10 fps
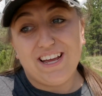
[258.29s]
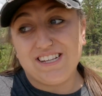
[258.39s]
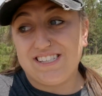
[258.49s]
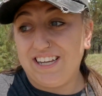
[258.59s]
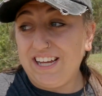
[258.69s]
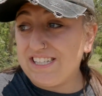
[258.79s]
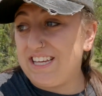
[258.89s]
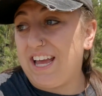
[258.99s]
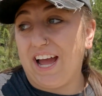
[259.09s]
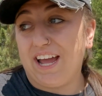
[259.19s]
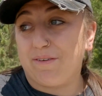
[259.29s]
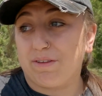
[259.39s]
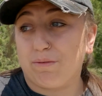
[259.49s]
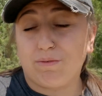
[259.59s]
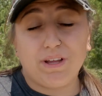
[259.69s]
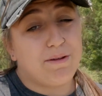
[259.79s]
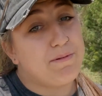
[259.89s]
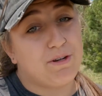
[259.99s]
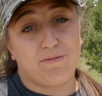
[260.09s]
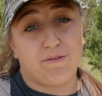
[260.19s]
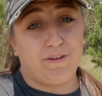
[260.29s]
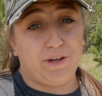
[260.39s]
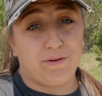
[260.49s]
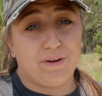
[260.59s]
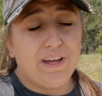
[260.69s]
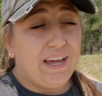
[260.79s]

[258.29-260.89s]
It's an easy hike with a really beautiful view,